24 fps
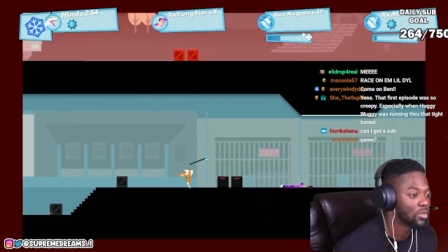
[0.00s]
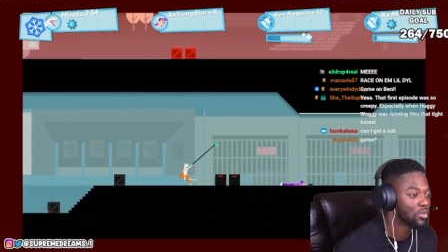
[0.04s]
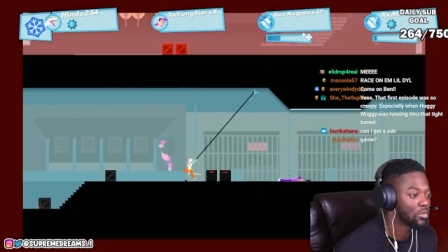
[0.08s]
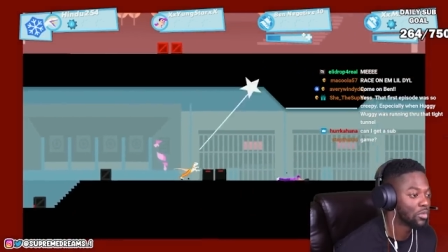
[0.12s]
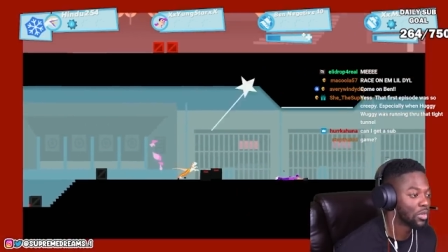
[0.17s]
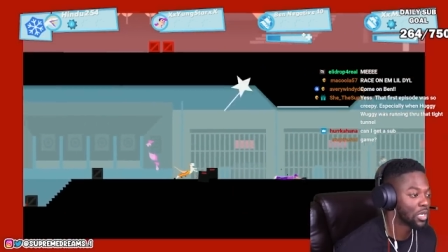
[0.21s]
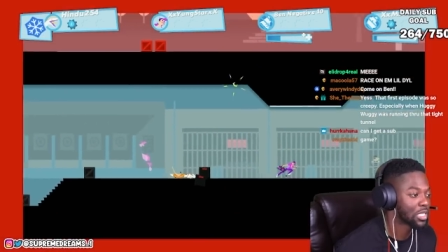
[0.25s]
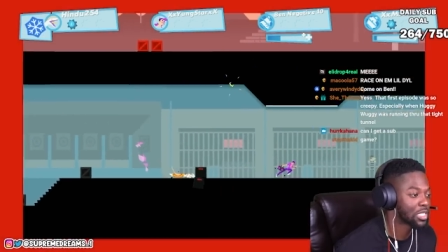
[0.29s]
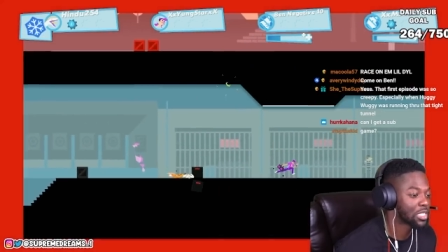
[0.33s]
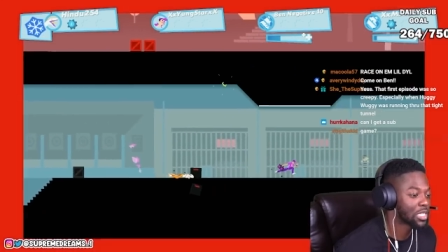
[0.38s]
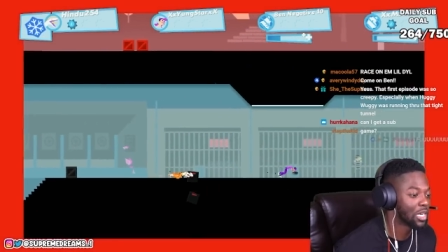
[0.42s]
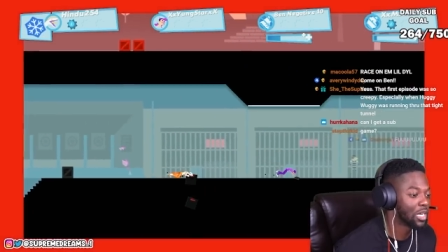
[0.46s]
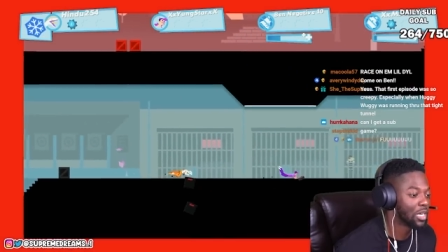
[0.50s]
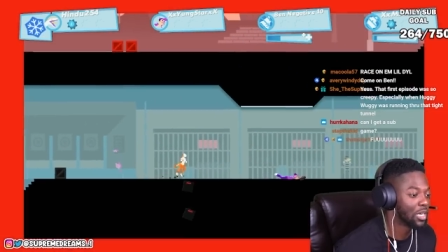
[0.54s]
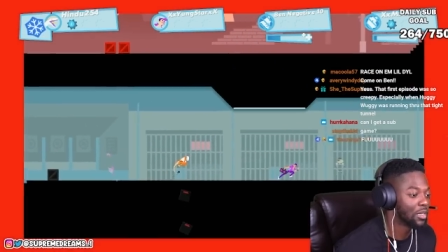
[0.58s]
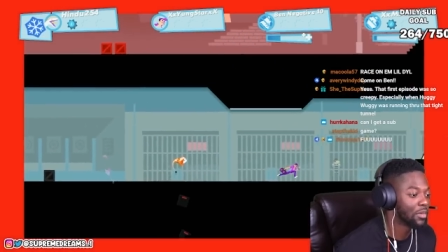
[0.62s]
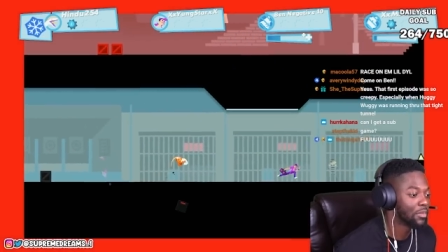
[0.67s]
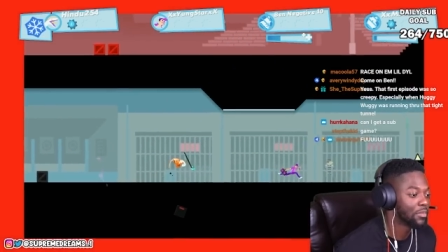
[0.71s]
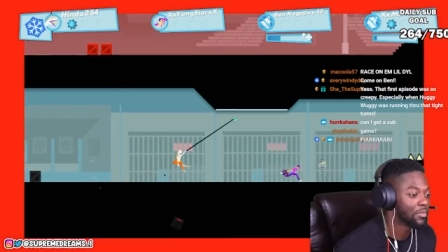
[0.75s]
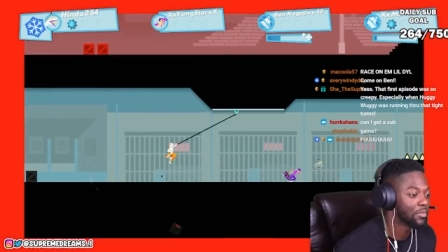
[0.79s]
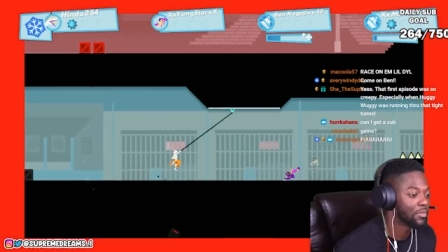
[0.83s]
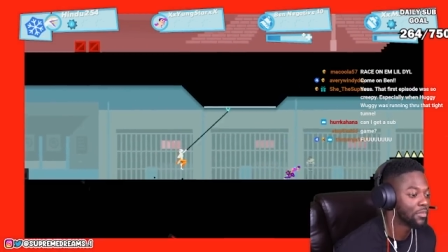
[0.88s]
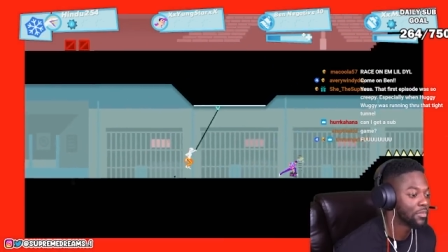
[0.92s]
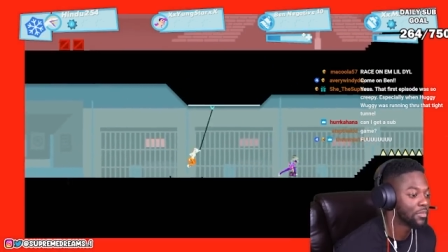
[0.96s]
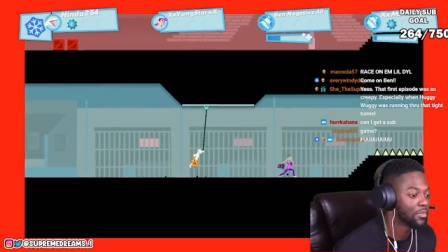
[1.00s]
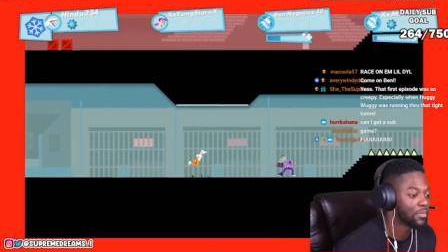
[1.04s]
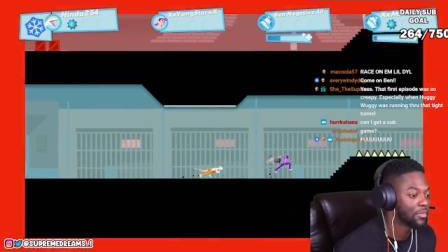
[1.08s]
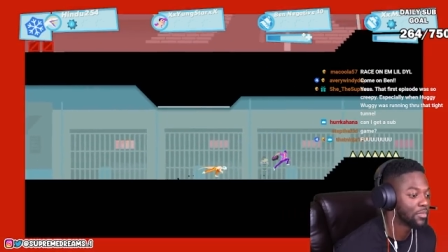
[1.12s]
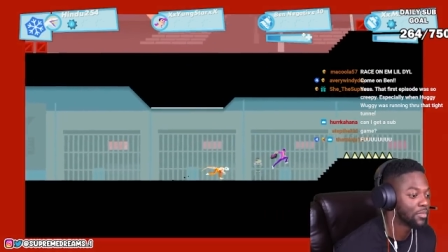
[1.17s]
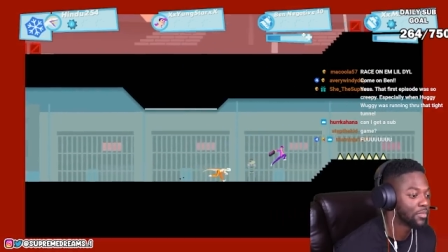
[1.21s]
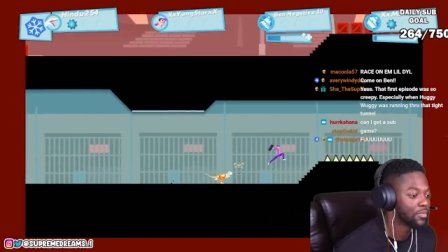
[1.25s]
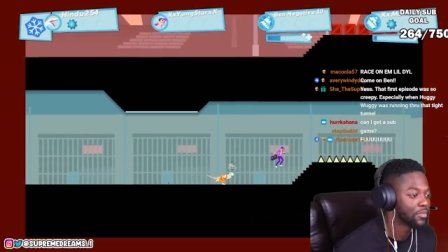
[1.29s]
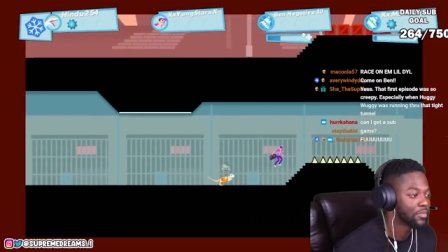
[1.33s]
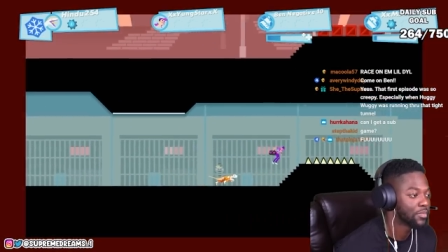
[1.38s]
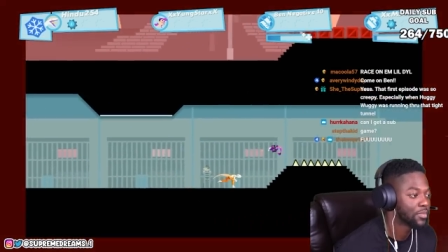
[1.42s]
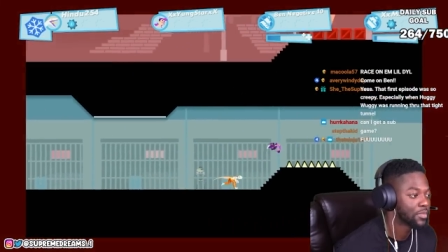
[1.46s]
What's up?
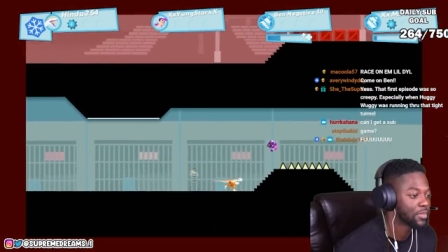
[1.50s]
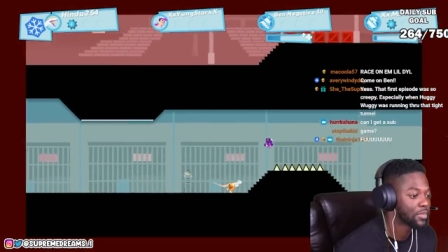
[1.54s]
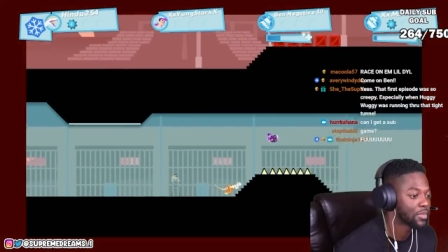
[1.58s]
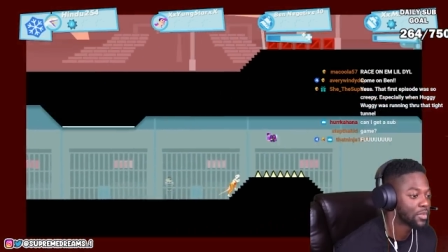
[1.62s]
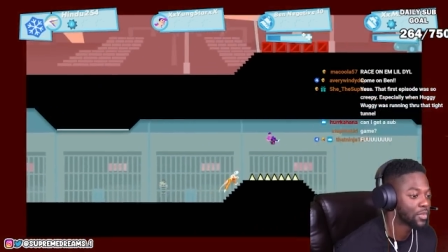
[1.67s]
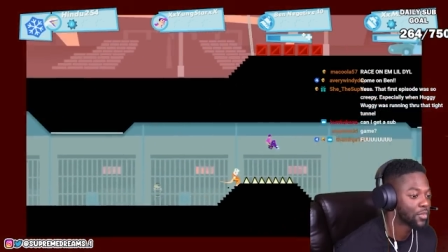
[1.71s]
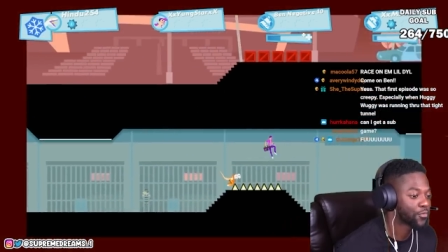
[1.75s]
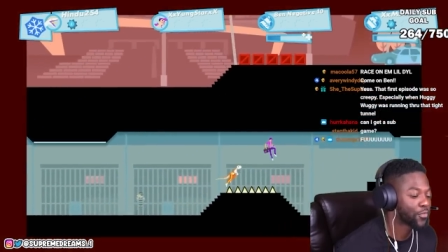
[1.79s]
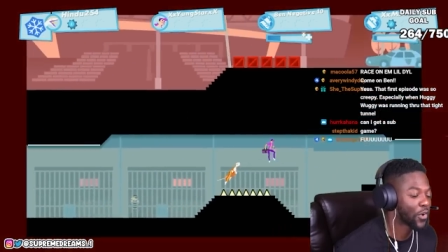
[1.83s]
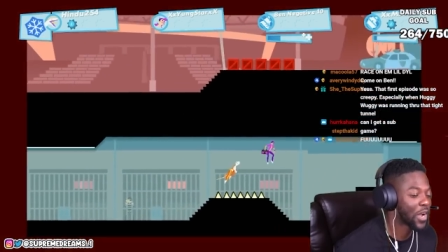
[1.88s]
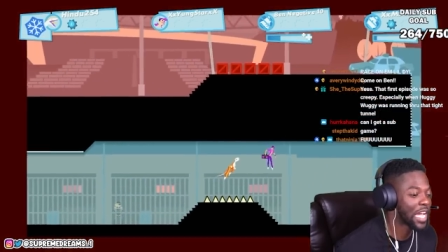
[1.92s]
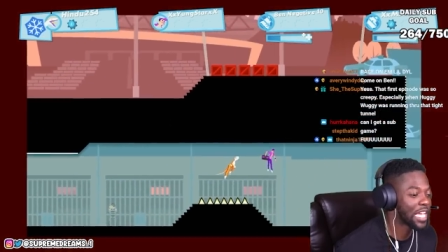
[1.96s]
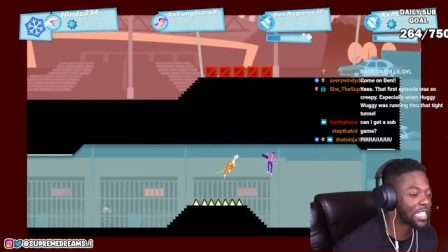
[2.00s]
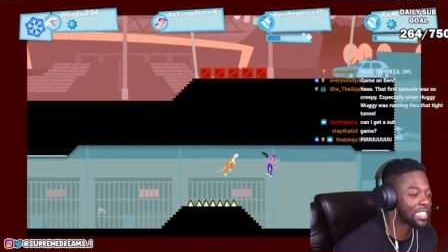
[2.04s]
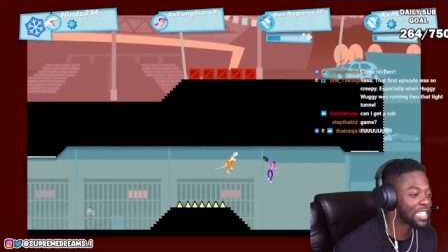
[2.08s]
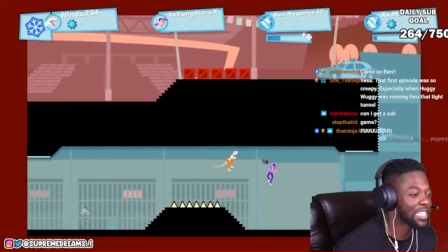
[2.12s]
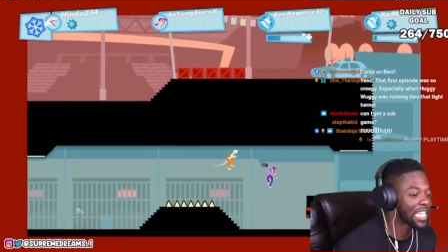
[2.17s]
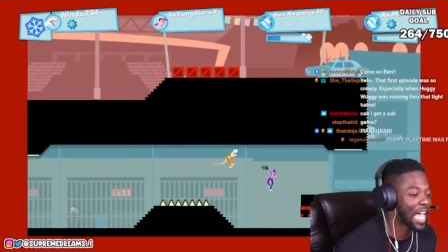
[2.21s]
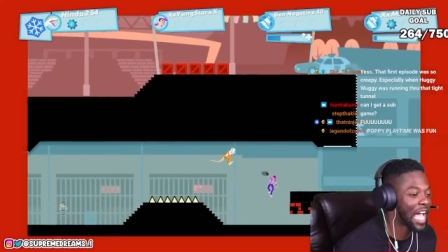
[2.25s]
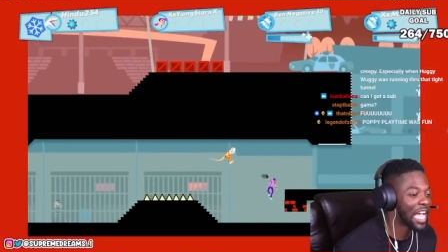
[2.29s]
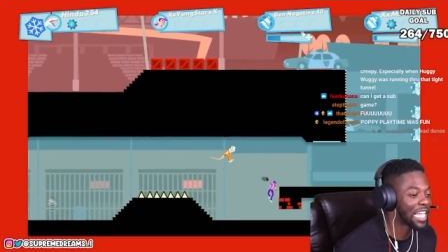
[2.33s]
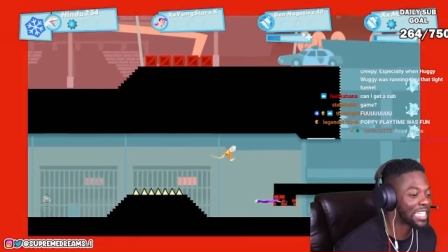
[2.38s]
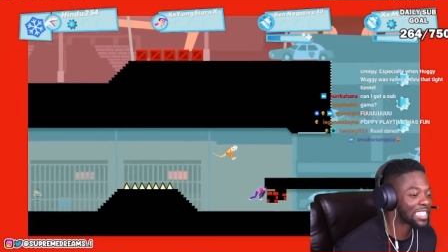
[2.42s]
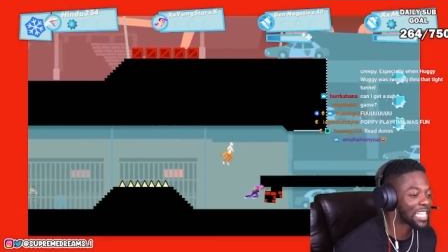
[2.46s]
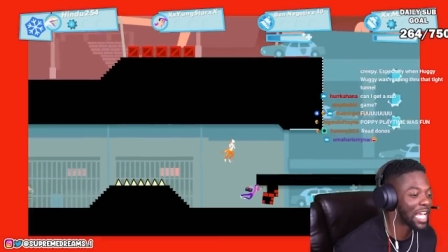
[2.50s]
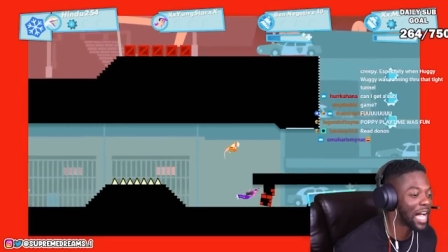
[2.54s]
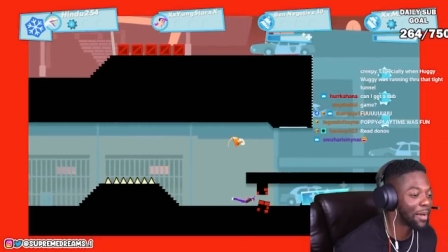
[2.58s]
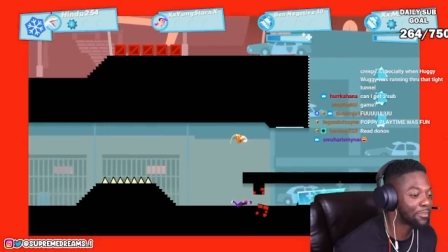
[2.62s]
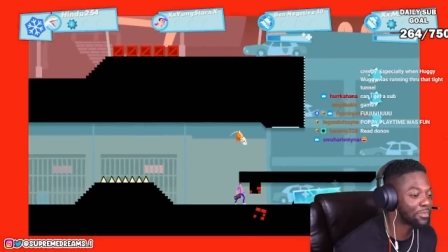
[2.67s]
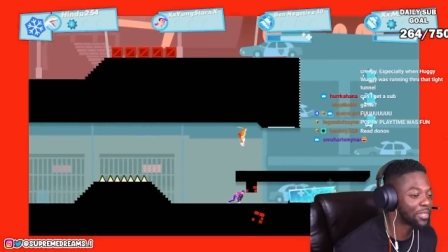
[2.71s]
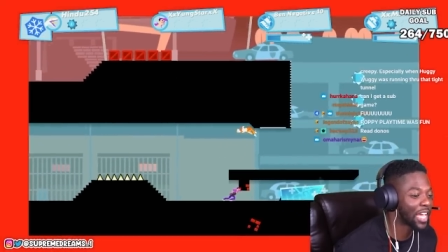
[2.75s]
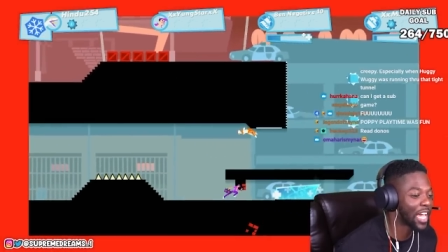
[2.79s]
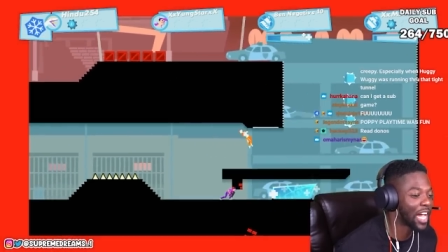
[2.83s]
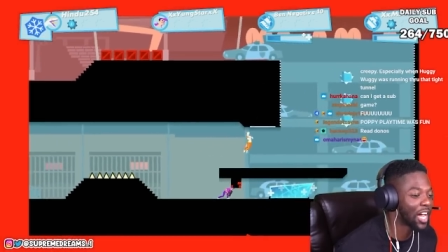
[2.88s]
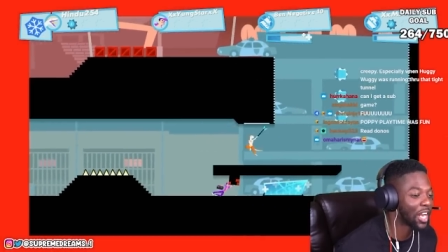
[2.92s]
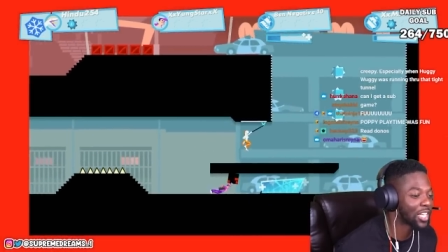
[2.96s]
Freeze What's his ass
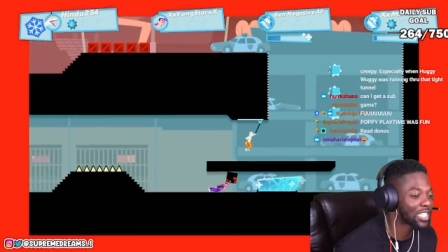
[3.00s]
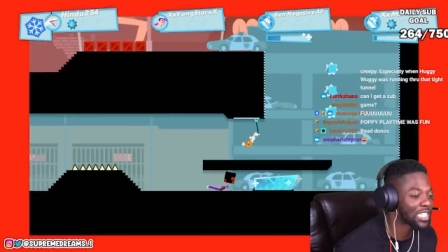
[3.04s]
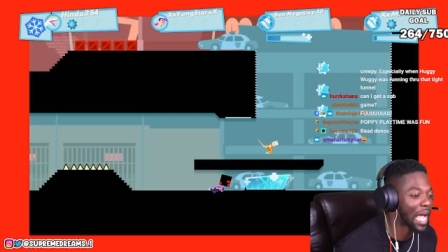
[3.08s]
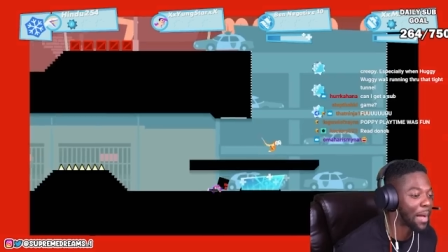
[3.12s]
up, Dion.